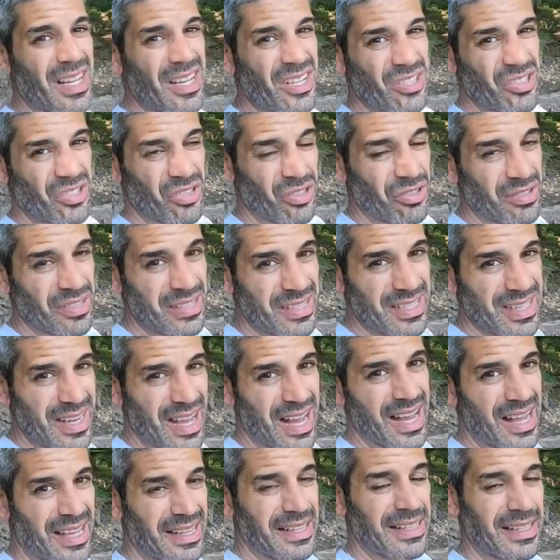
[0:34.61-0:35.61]
So
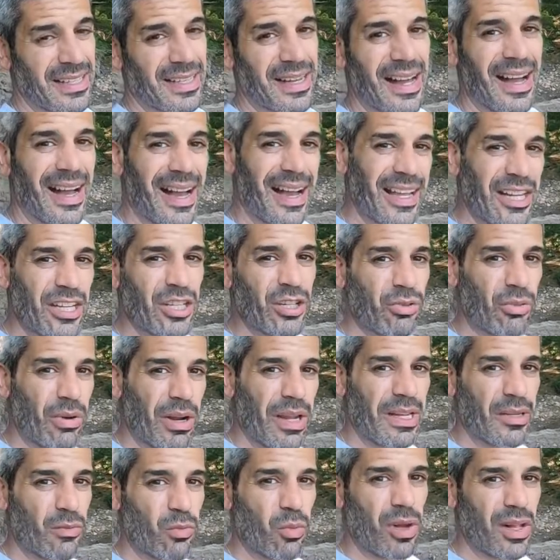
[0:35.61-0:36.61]
not a high
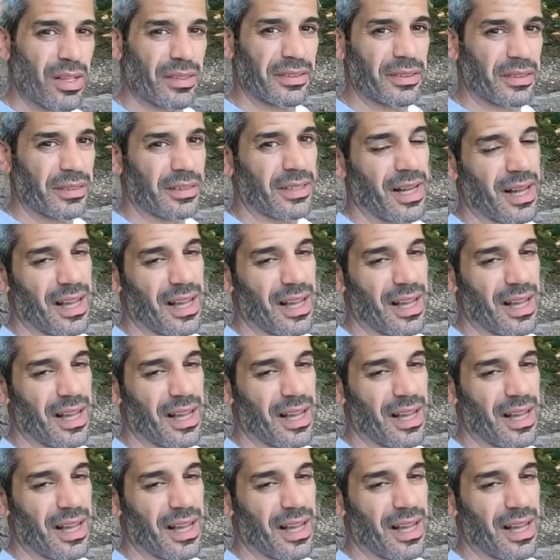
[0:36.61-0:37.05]
grade welder.